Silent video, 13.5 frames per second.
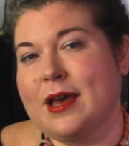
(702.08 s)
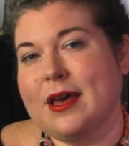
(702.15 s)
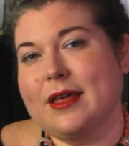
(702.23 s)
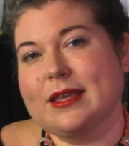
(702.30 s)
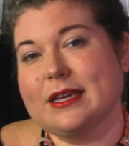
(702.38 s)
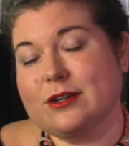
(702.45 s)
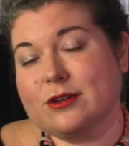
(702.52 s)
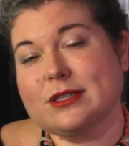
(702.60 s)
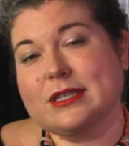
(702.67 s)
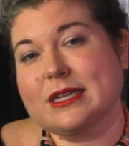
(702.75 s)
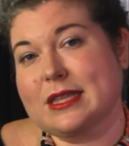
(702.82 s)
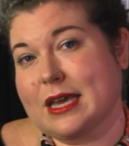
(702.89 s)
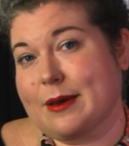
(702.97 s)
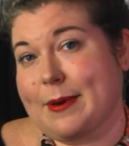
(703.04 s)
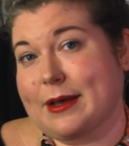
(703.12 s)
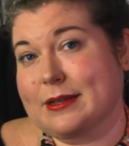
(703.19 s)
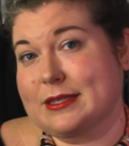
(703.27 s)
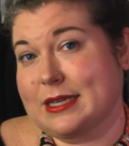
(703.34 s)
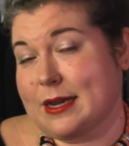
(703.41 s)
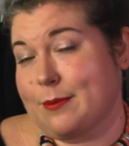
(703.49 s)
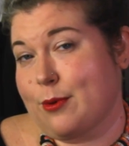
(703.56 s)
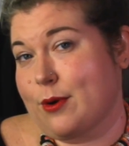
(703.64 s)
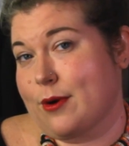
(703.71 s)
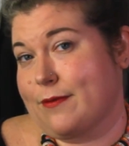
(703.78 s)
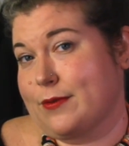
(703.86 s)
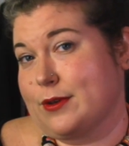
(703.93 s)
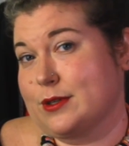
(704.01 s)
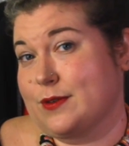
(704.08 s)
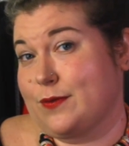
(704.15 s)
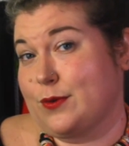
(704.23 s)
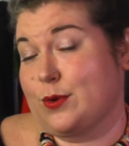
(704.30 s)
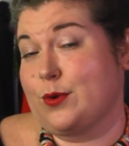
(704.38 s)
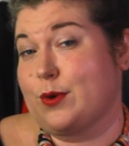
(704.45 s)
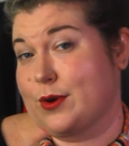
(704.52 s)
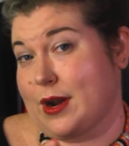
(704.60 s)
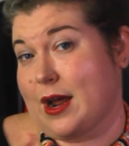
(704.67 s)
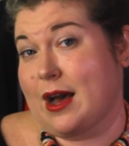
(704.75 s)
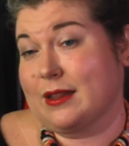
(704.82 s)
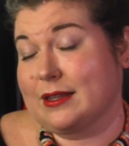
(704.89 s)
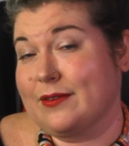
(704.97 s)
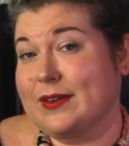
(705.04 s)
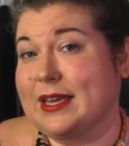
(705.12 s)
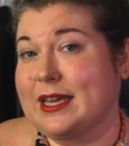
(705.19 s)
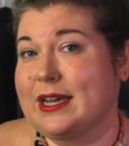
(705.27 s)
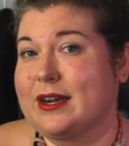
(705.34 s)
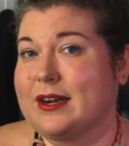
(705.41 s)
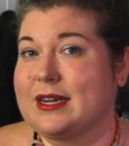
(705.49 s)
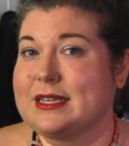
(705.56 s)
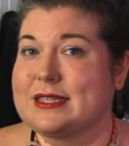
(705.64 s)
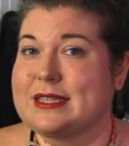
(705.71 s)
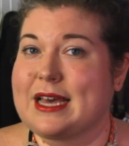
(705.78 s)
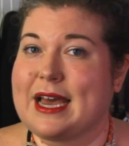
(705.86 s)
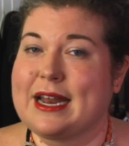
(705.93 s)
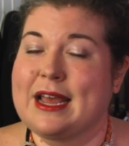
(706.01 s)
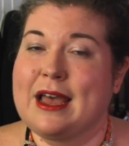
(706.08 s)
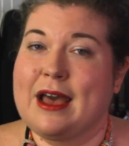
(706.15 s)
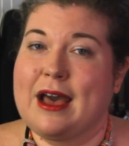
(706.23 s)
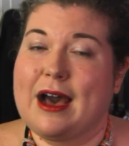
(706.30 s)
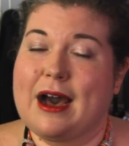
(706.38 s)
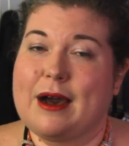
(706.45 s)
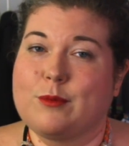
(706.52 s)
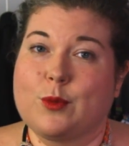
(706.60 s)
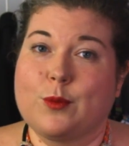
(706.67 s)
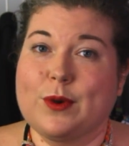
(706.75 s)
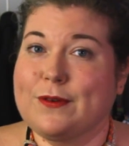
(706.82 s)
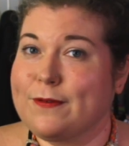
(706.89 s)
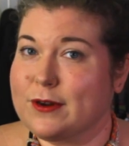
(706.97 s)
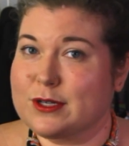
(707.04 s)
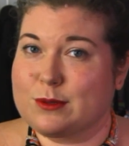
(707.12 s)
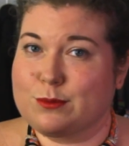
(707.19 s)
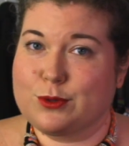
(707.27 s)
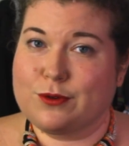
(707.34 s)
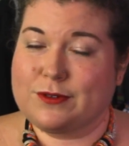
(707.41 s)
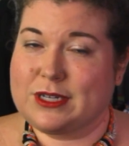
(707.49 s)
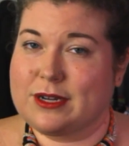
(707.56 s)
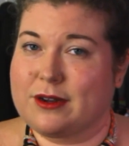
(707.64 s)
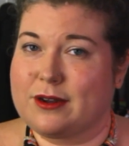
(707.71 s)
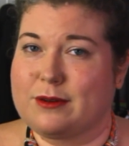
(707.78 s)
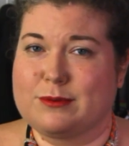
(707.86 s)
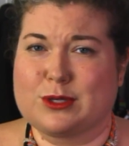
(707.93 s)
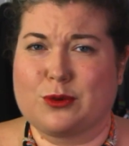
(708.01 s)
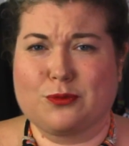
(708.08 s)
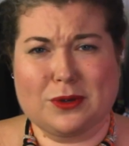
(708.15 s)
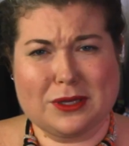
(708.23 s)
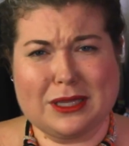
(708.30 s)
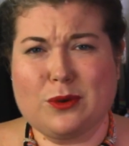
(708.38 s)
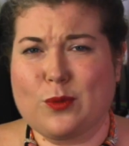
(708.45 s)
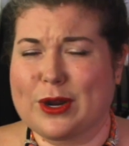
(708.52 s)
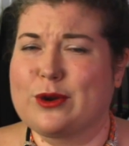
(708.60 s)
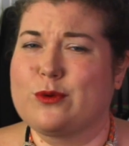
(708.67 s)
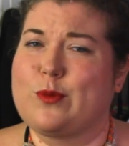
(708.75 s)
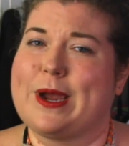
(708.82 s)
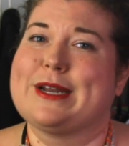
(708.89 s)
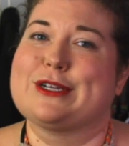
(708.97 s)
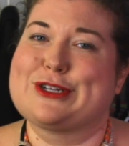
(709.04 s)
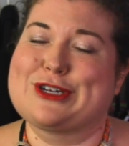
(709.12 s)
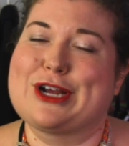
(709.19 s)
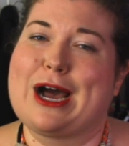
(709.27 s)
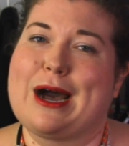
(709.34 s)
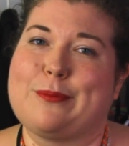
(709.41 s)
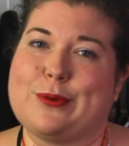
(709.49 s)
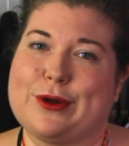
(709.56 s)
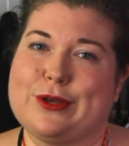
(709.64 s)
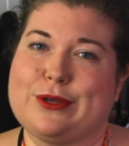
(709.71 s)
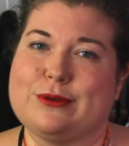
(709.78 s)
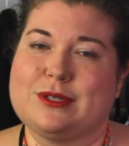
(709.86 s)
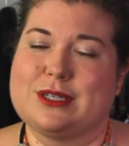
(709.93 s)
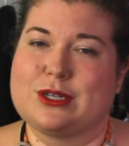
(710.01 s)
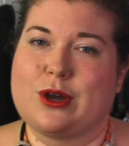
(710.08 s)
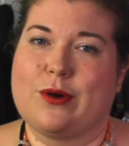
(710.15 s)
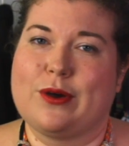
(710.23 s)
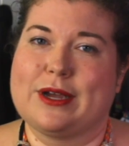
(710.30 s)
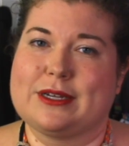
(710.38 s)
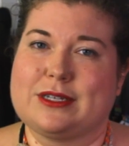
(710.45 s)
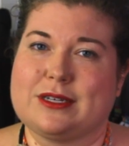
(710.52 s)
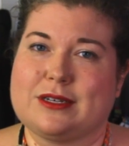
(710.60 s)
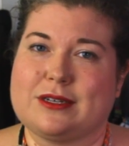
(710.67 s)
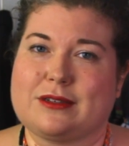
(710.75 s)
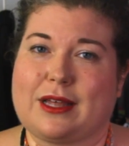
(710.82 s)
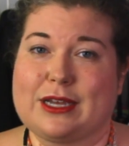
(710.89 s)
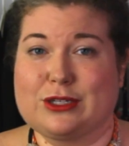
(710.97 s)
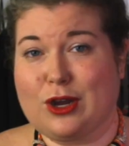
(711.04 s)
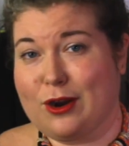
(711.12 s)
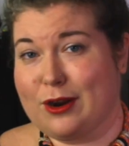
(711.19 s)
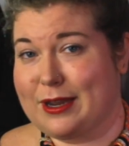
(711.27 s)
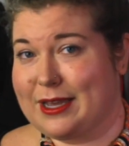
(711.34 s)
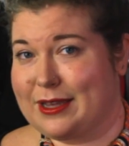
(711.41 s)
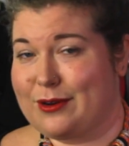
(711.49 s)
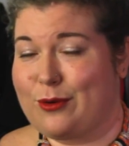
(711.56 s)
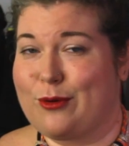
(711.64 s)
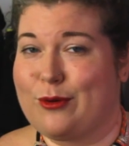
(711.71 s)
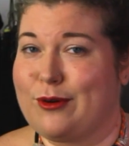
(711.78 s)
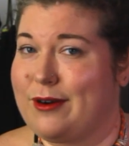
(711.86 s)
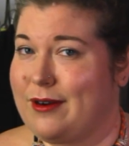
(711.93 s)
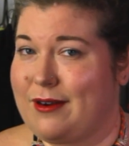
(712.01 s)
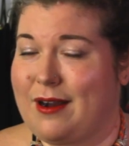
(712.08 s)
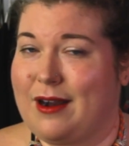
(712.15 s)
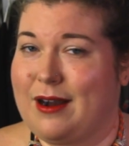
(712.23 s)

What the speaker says: The interesting thing about Singapore, for those of you who are not living here, is that when we first moved here, it was a really weird way to shop. We're used to going to like Target or,